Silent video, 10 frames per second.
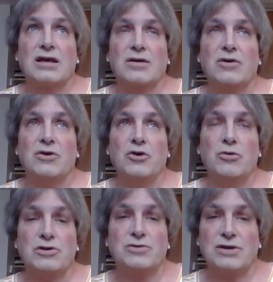
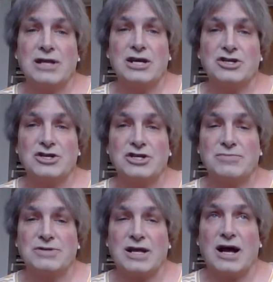Numerous
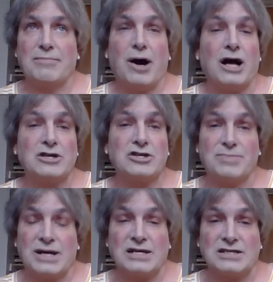relationships that I botched
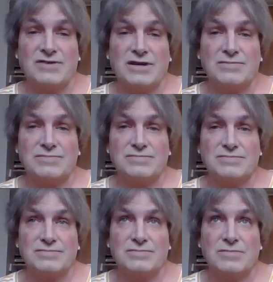because of it.
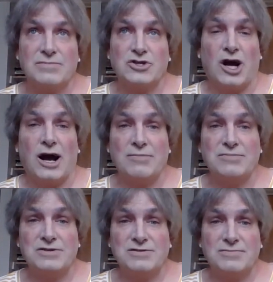
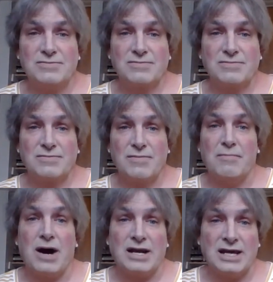Jobs,
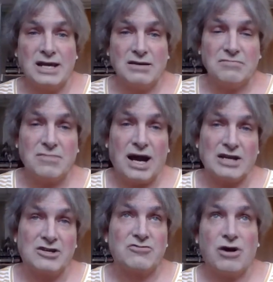money. I
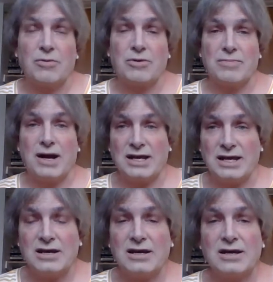had trouble with money
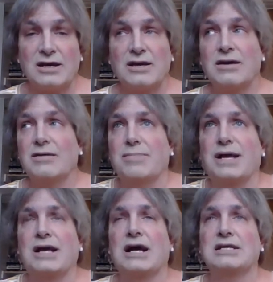
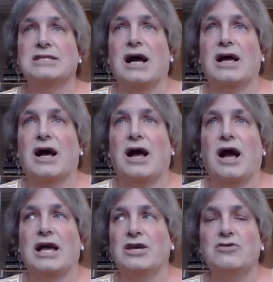because
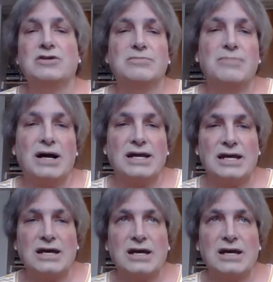I used money